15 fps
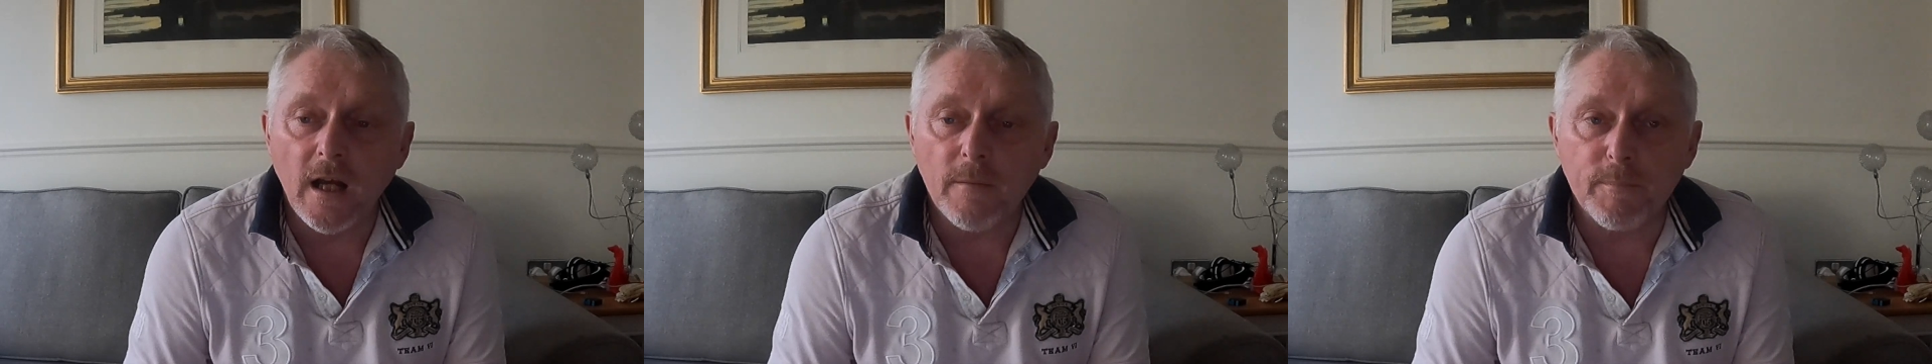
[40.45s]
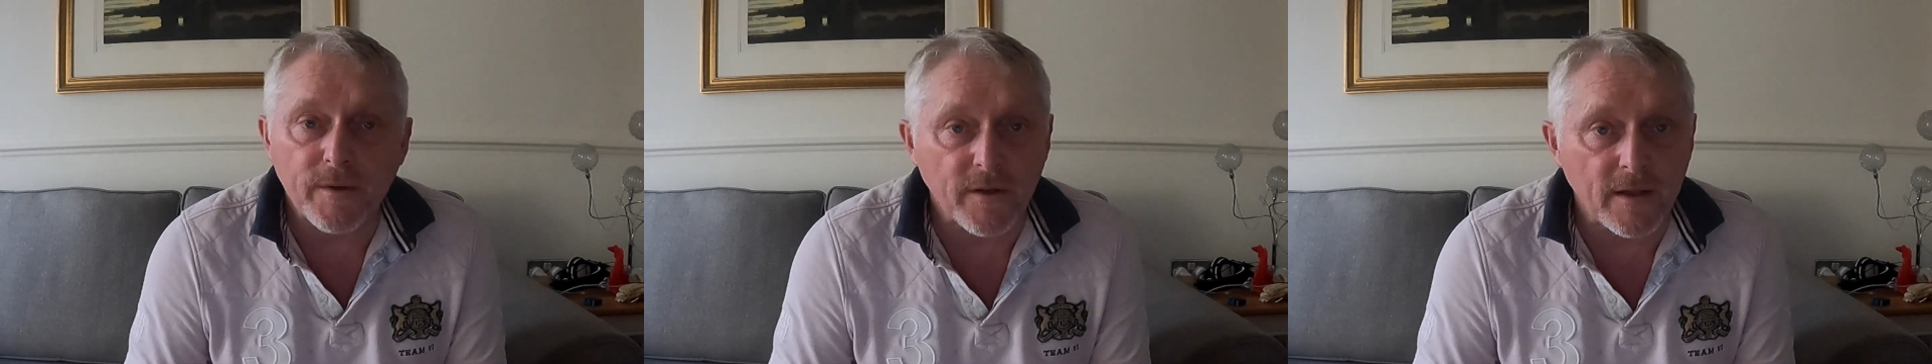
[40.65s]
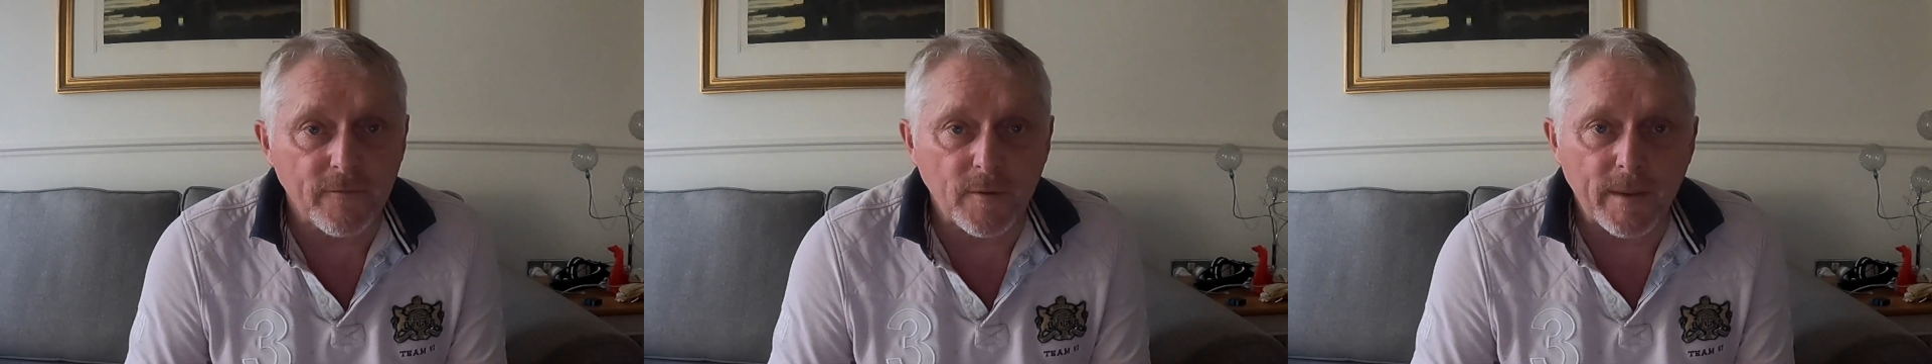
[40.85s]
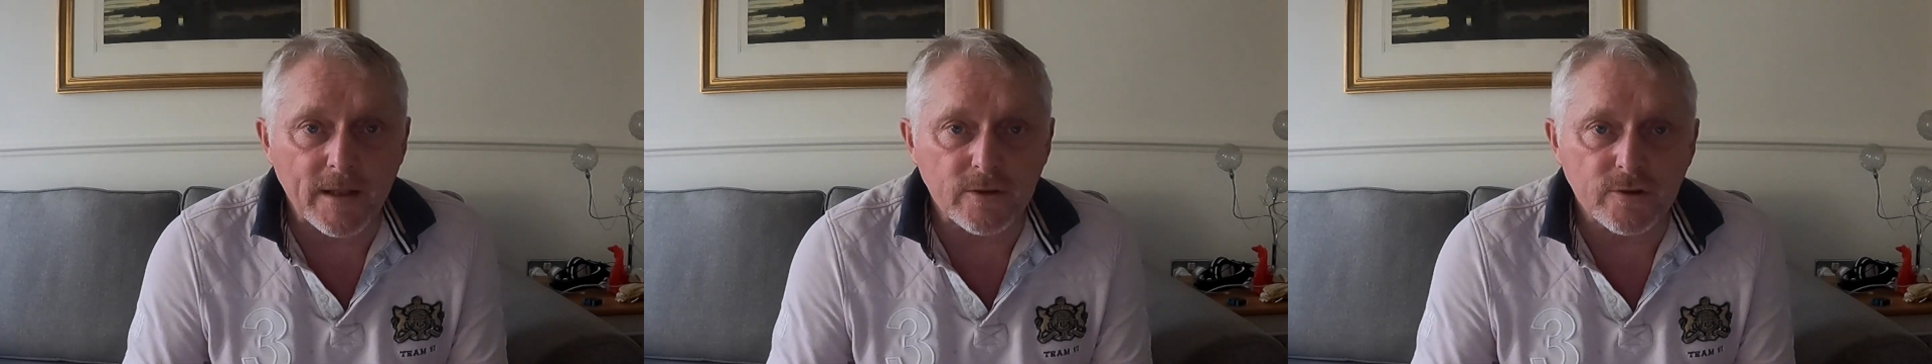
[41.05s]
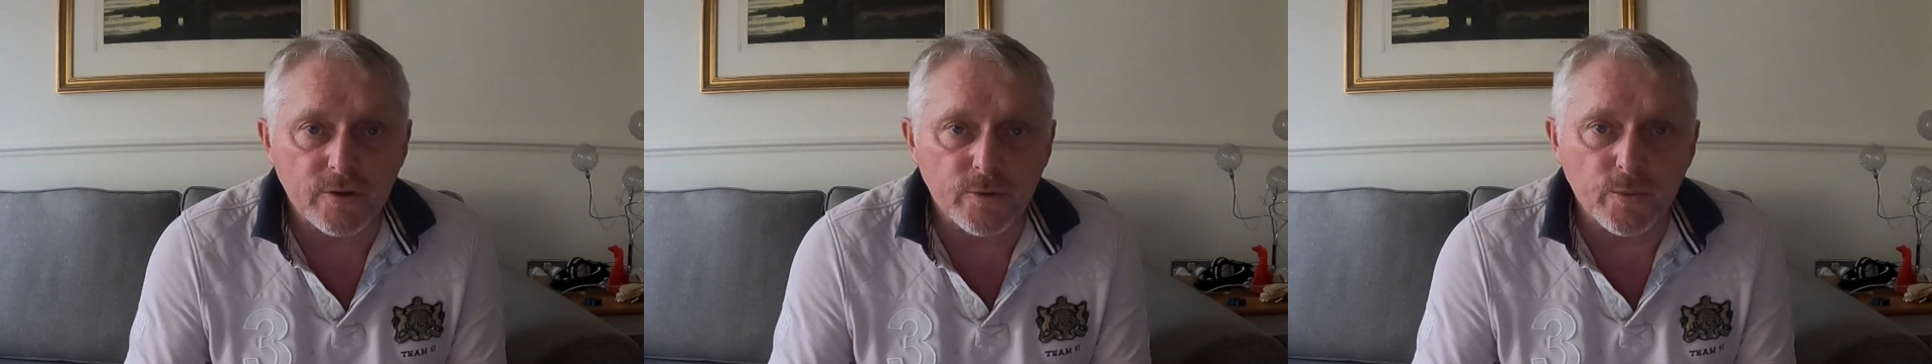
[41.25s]
I'll be there for
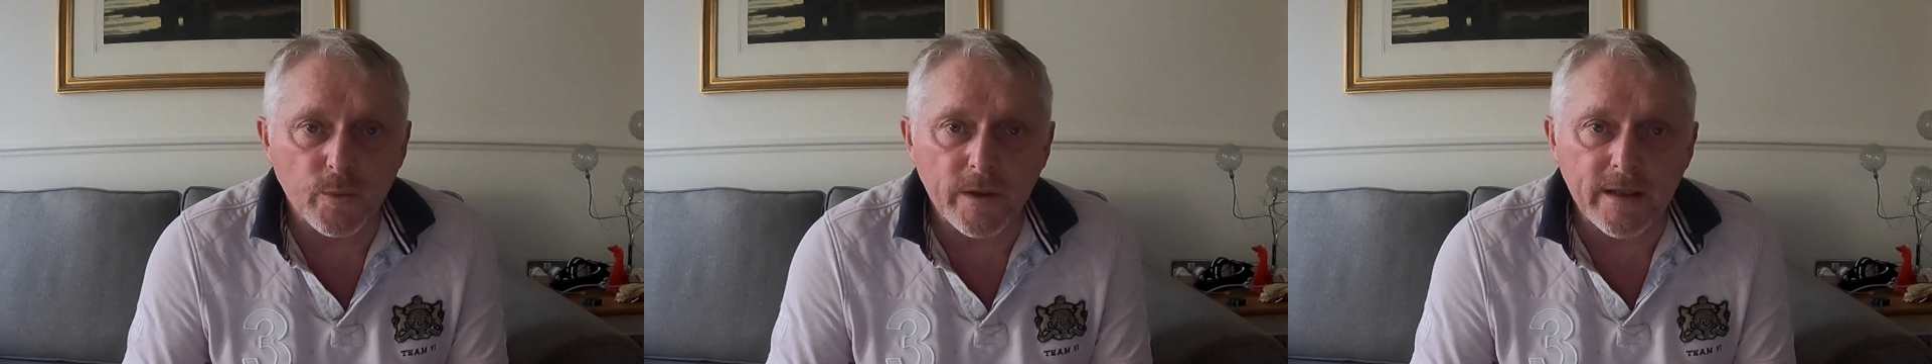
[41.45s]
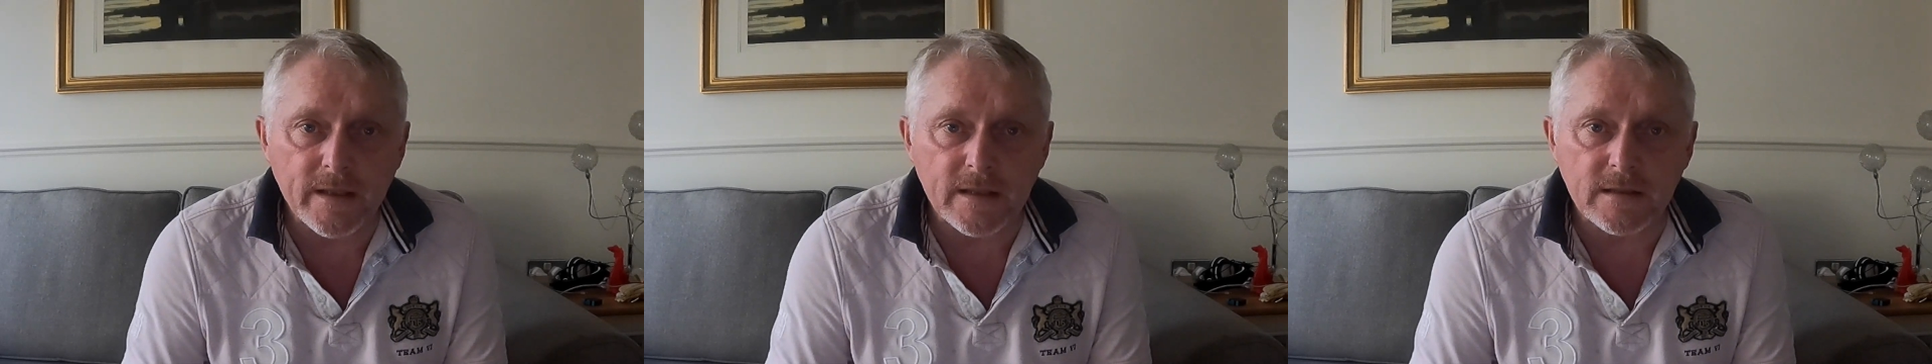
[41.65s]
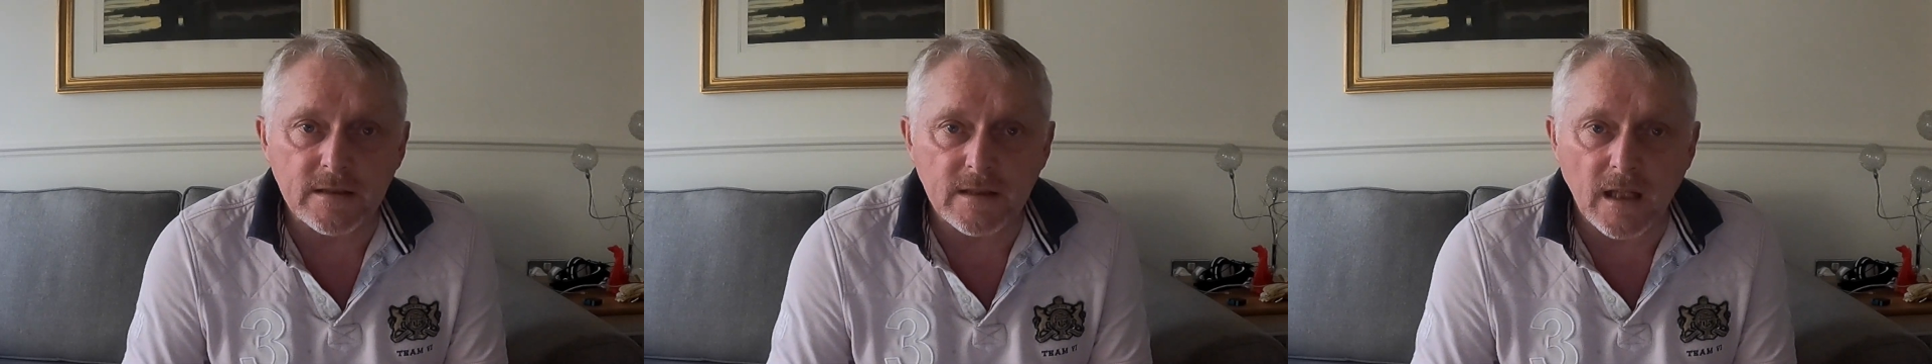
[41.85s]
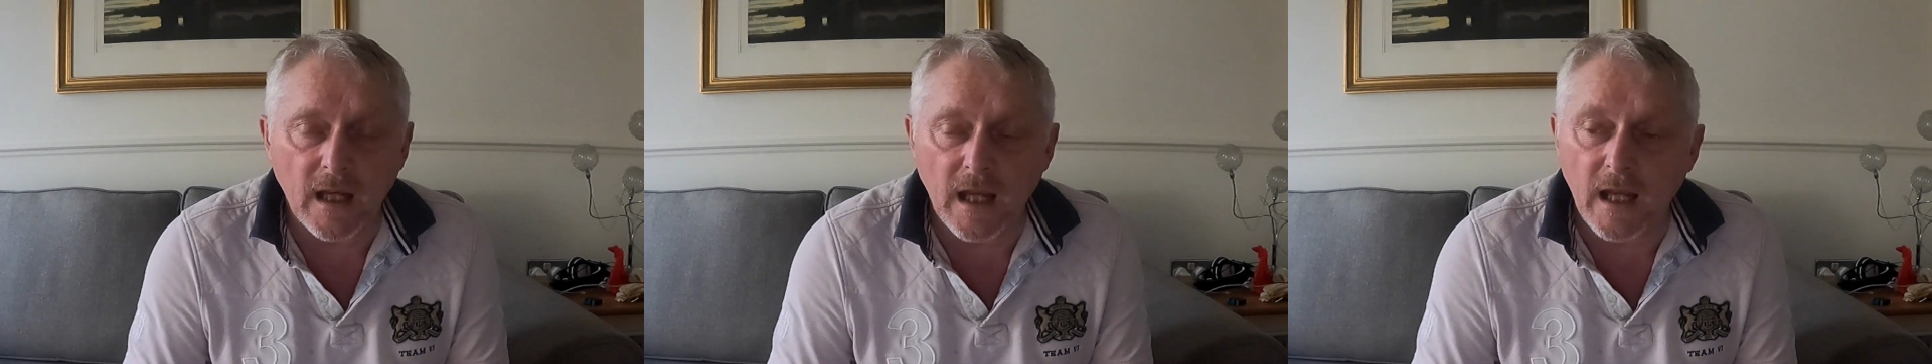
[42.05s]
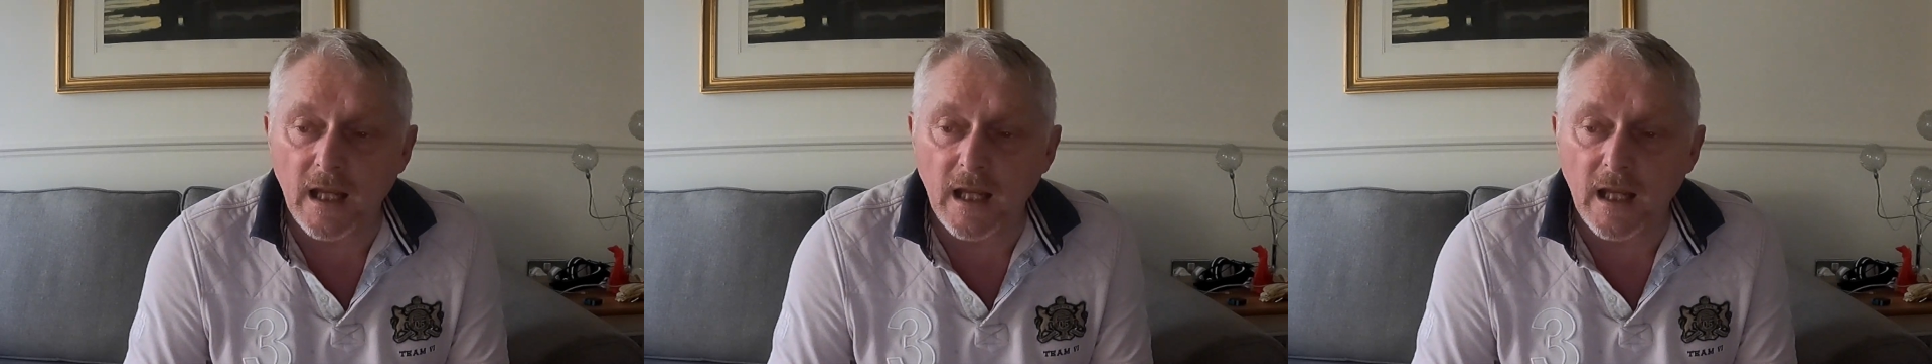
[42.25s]
about 2 weeks.